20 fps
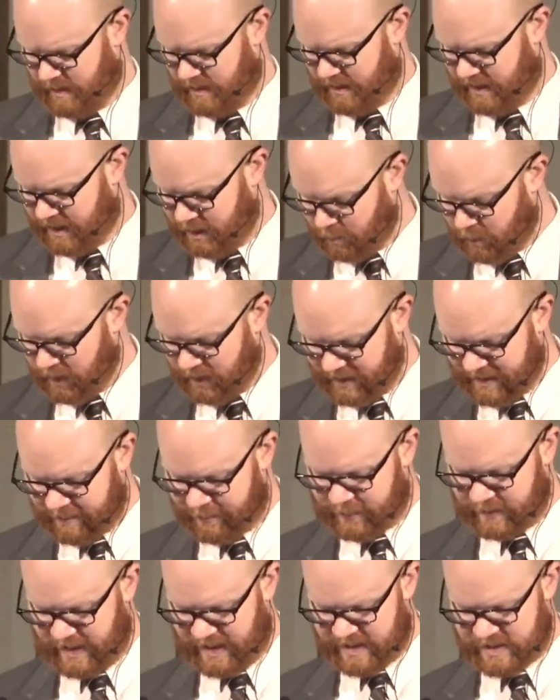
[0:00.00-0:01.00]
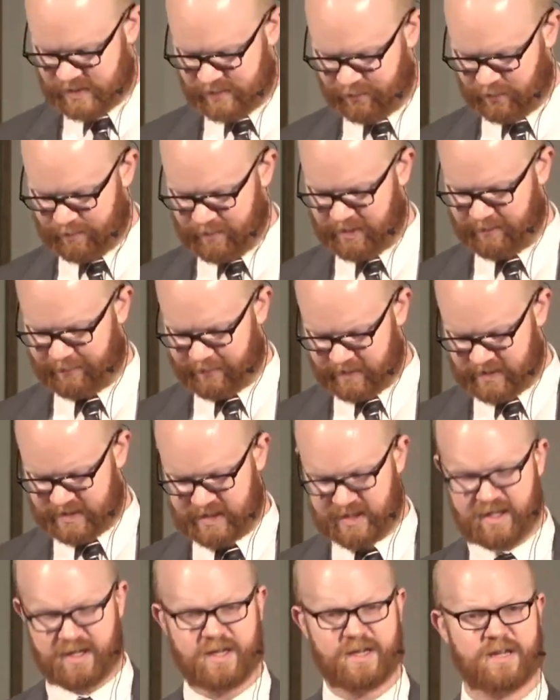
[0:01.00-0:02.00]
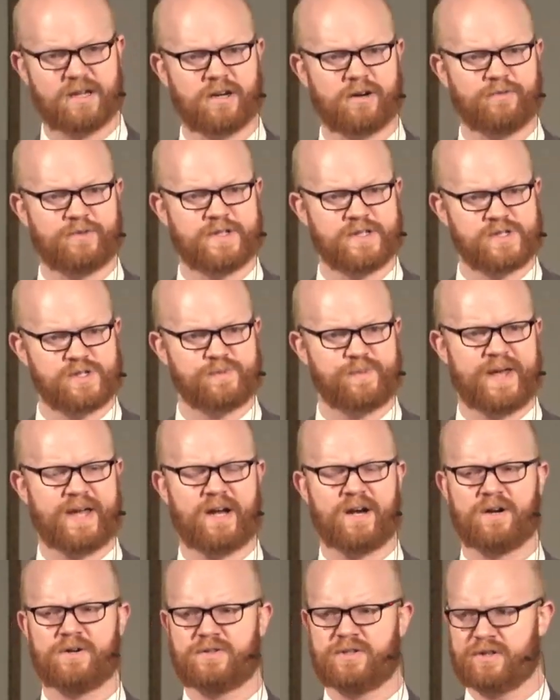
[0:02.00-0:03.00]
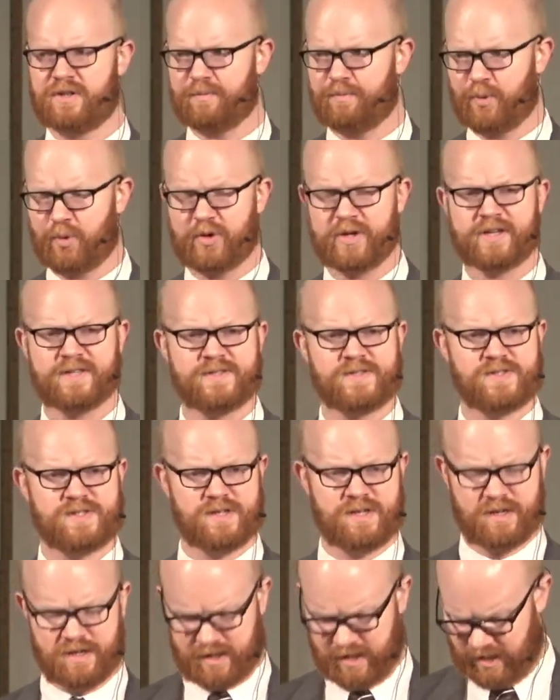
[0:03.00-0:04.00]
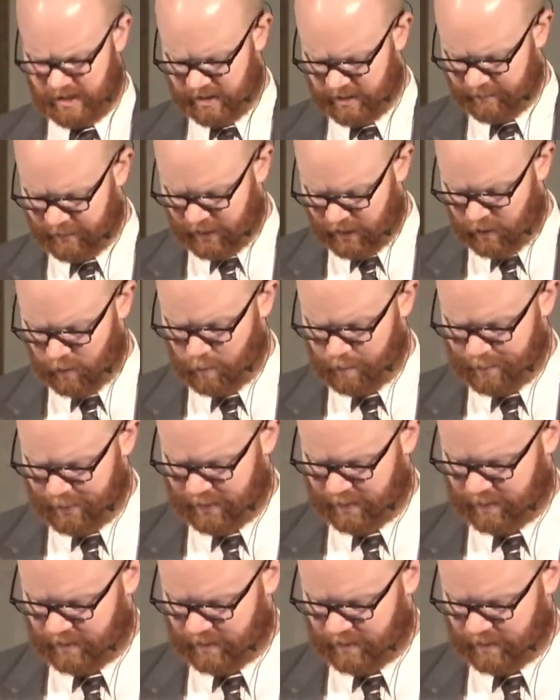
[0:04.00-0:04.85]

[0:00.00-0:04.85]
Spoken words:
And it will lift us from the fatigue of despair to the buoyancy of hope.